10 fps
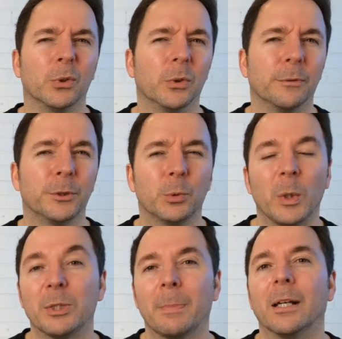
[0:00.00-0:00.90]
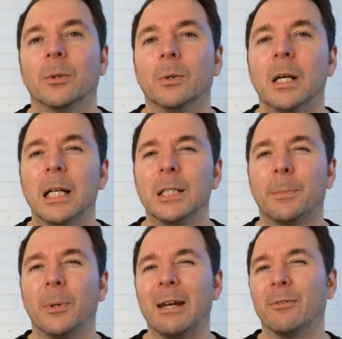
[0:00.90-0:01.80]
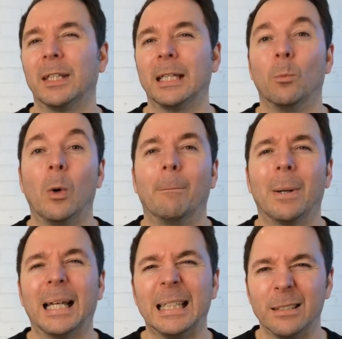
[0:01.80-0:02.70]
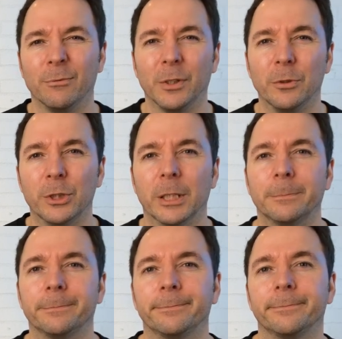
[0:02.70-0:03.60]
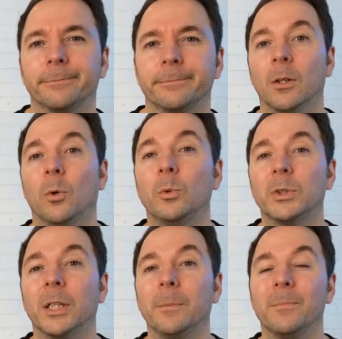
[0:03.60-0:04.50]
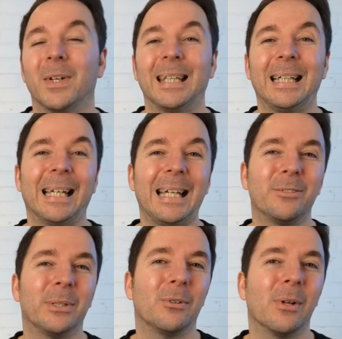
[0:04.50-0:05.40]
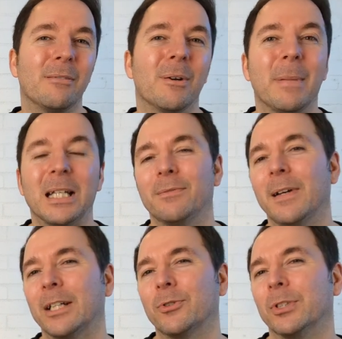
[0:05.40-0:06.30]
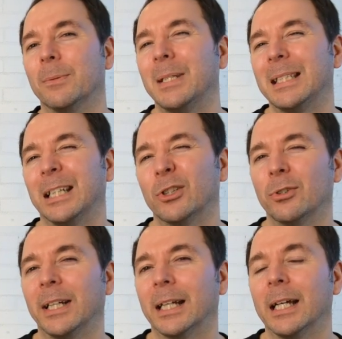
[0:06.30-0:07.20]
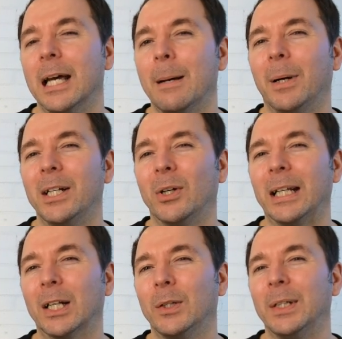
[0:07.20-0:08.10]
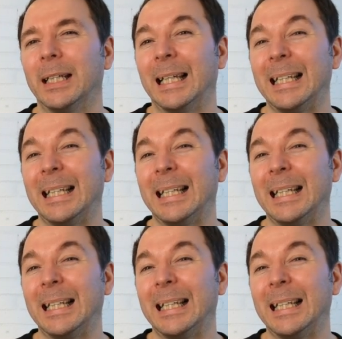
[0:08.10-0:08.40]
sort of switch panel to put everything in one place in future. Also, I think laser engraver manufacturers are missing a trick by not including at